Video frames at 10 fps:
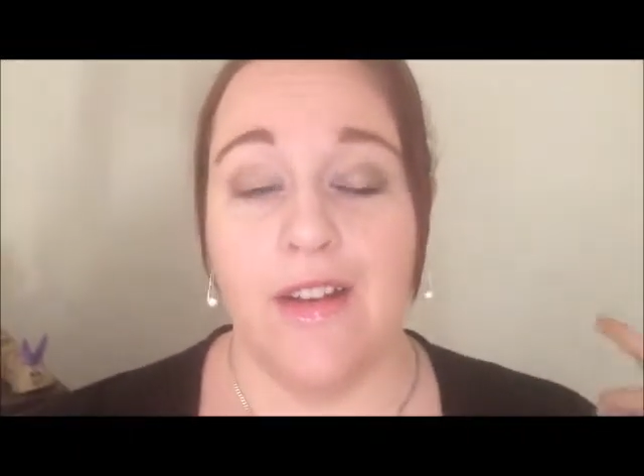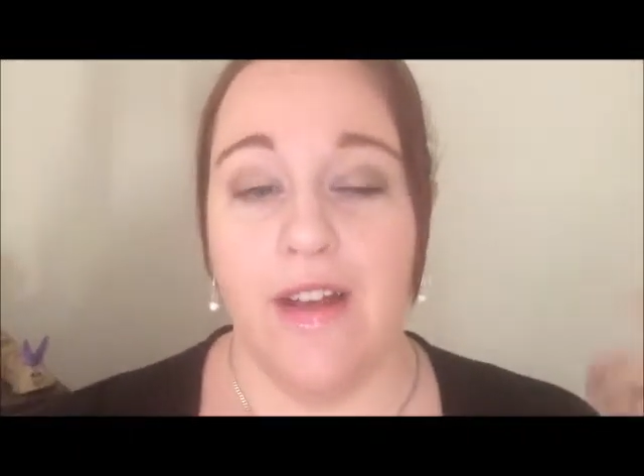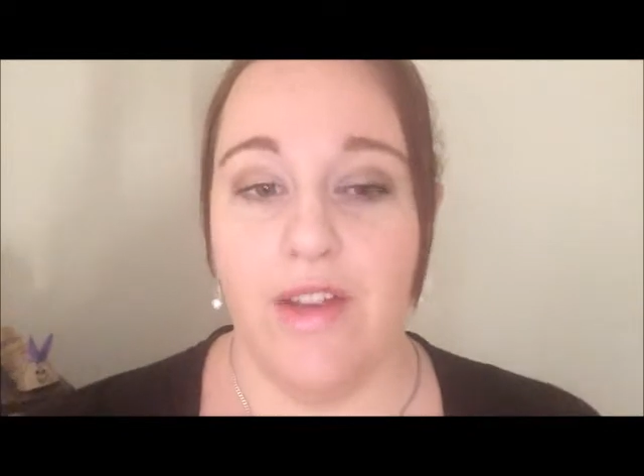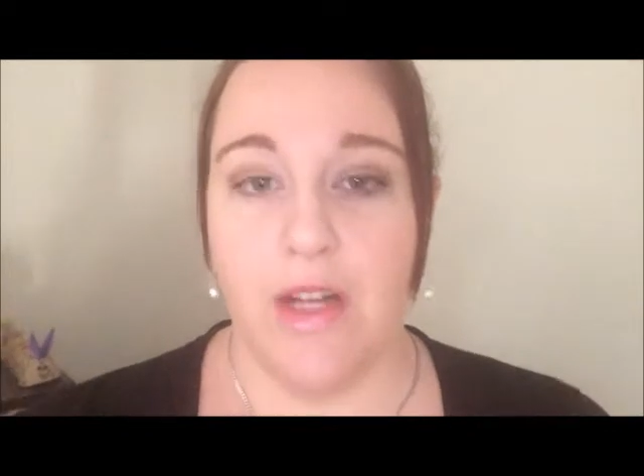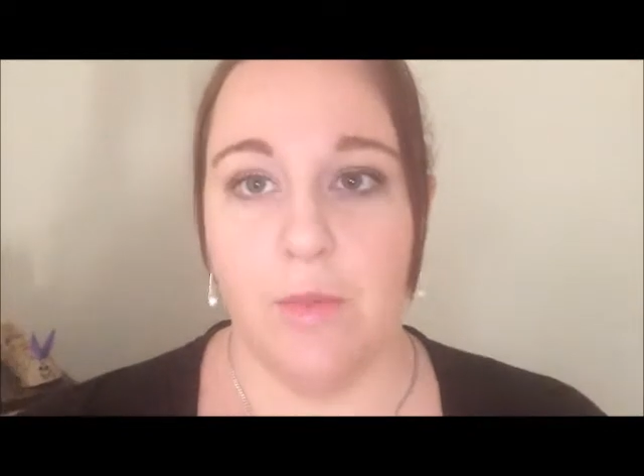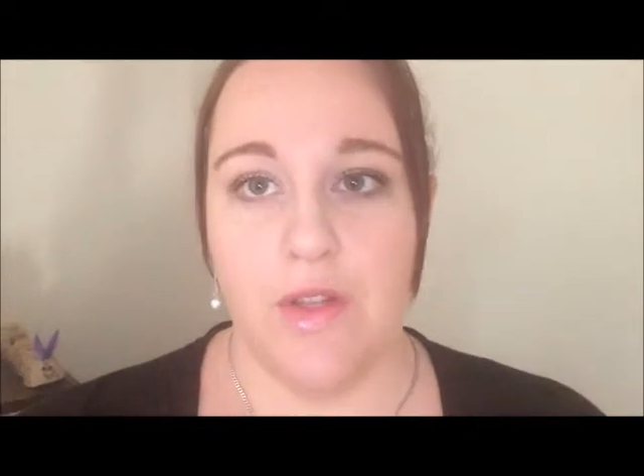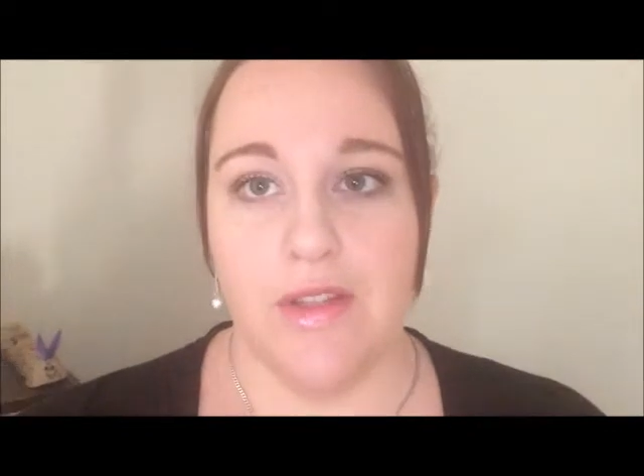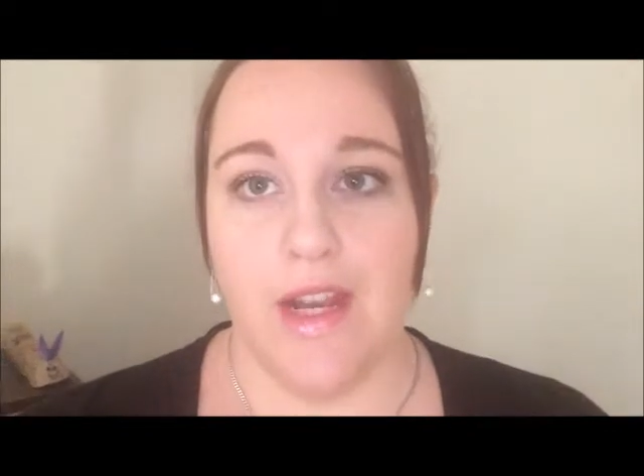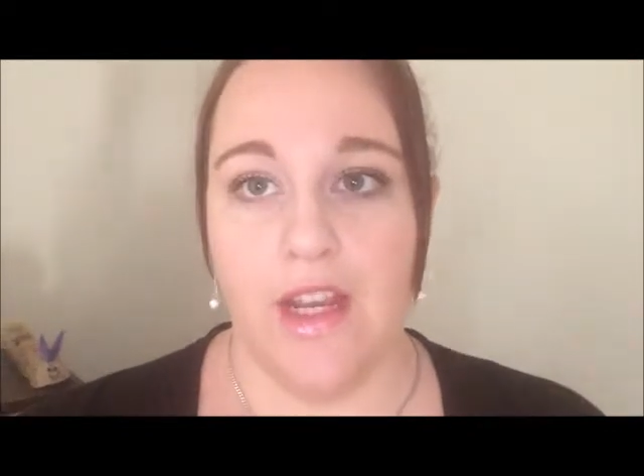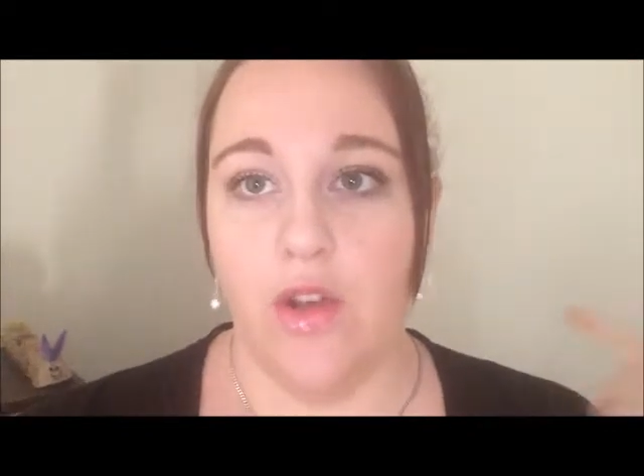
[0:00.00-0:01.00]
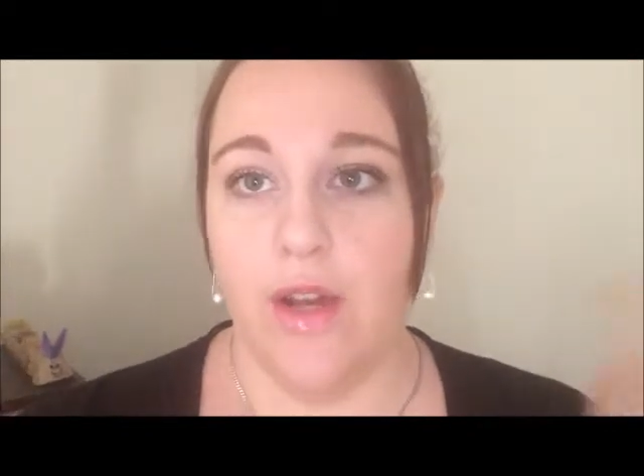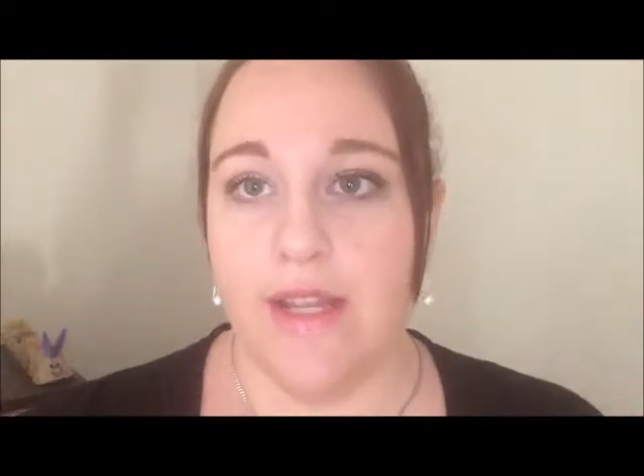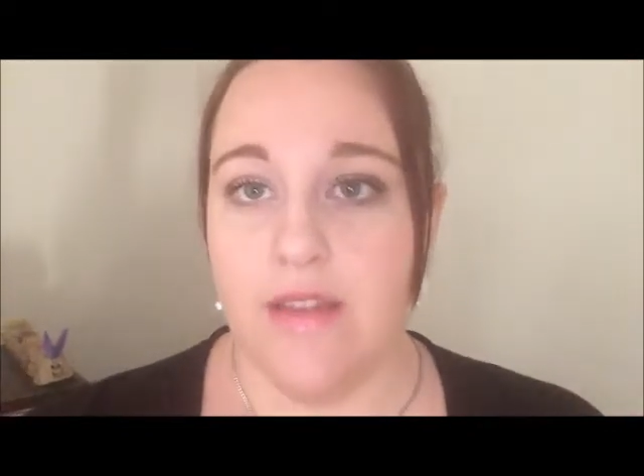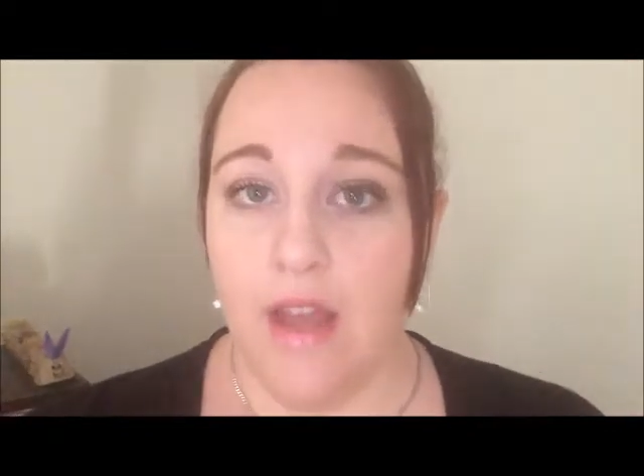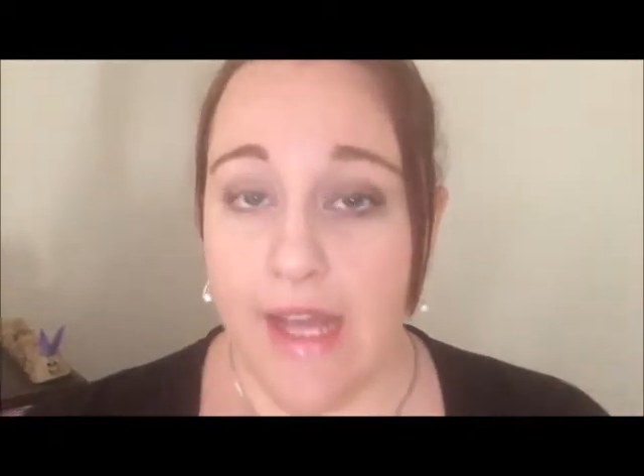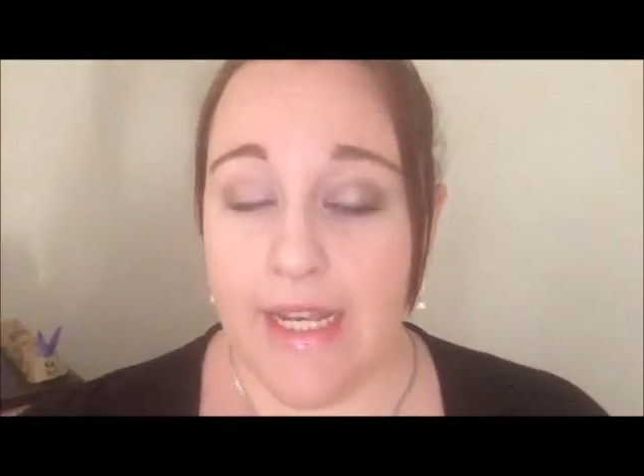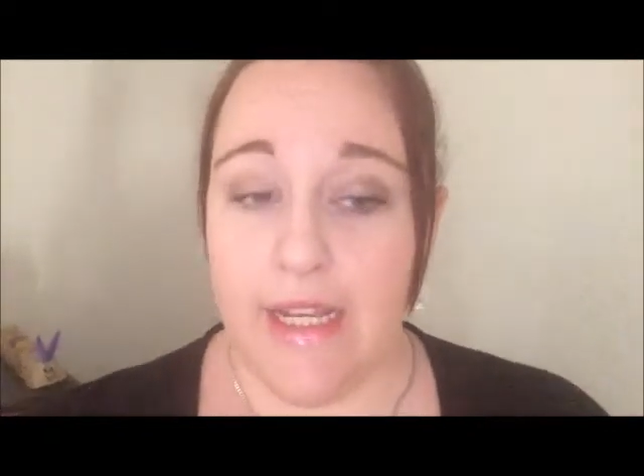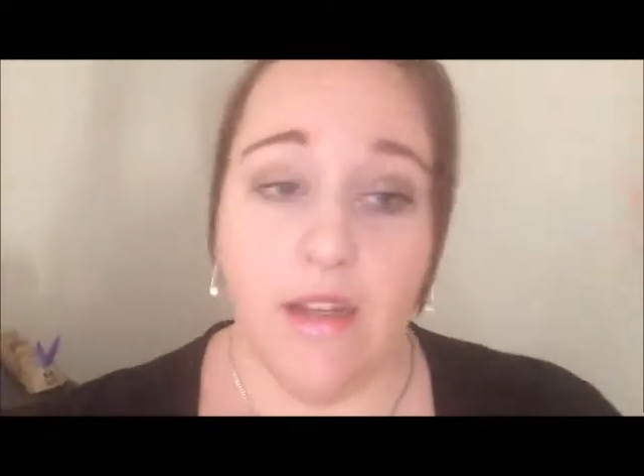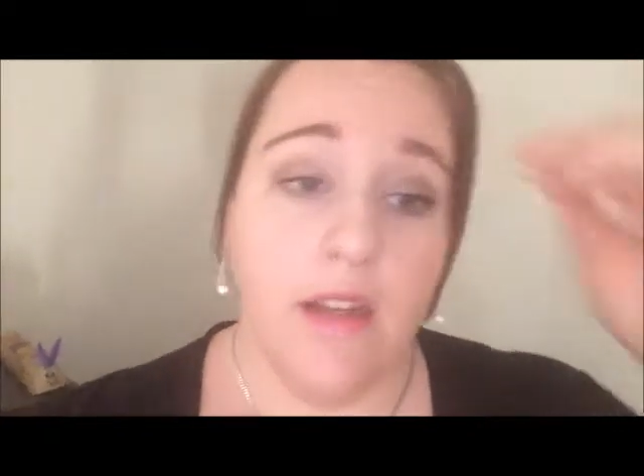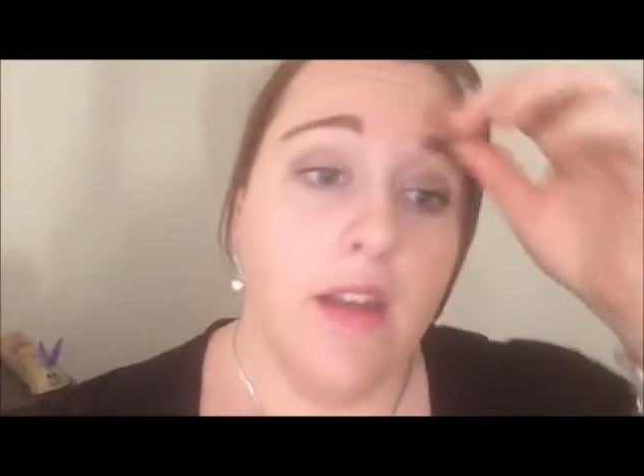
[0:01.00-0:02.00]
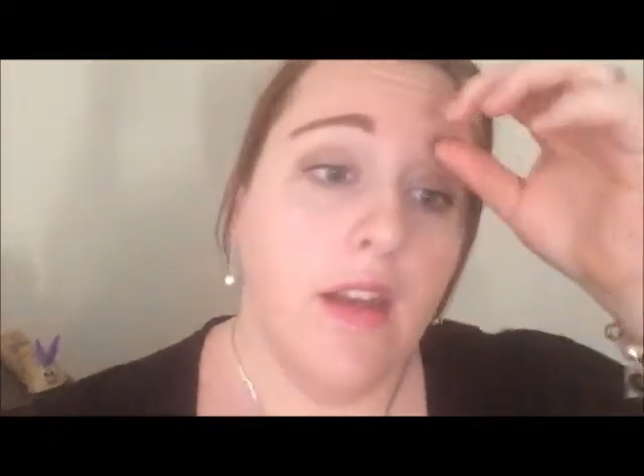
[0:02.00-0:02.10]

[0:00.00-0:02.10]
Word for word: don't have UGG boots that I can go outside in.